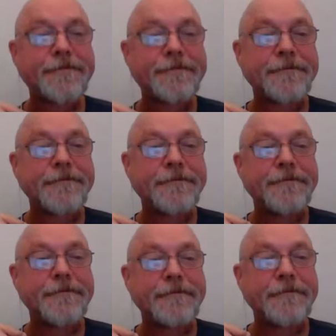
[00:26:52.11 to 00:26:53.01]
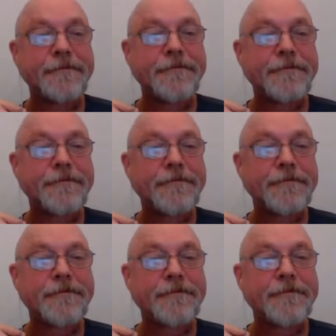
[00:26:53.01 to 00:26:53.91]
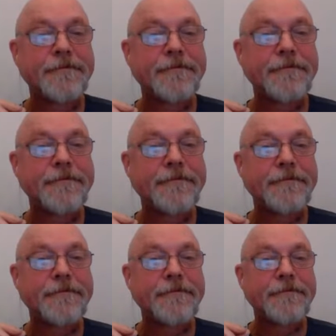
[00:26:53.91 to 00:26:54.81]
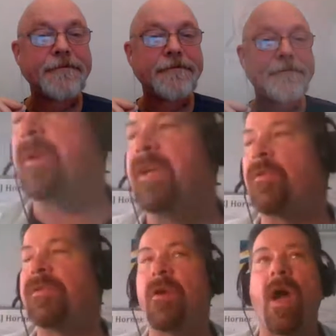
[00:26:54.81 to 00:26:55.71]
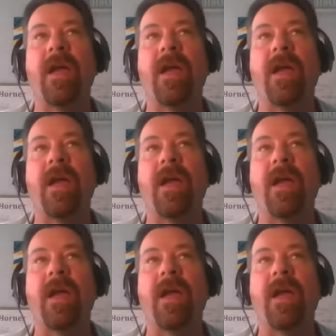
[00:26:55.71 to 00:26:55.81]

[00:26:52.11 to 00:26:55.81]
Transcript: Absolutely, absolutely. And again, there's so many out there.